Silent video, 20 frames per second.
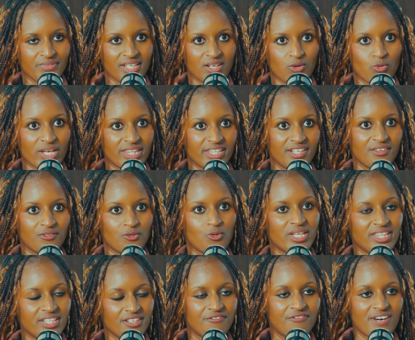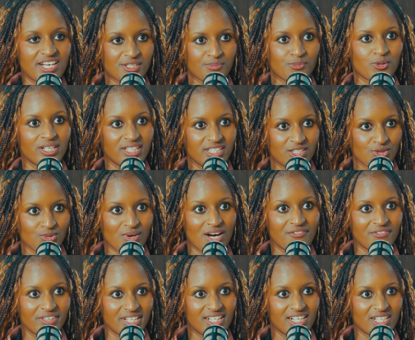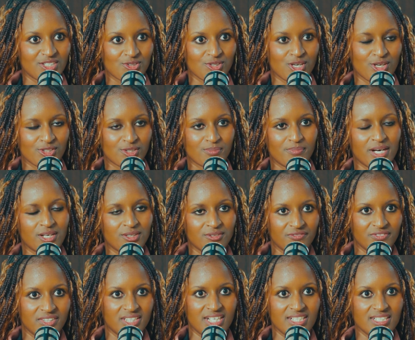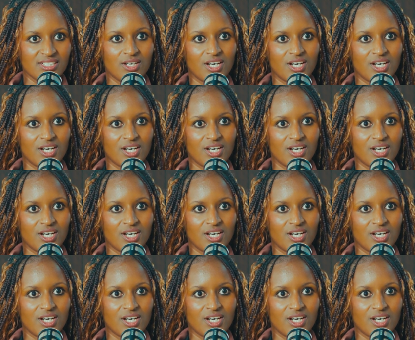when they first brought it to Africa. So I was part of that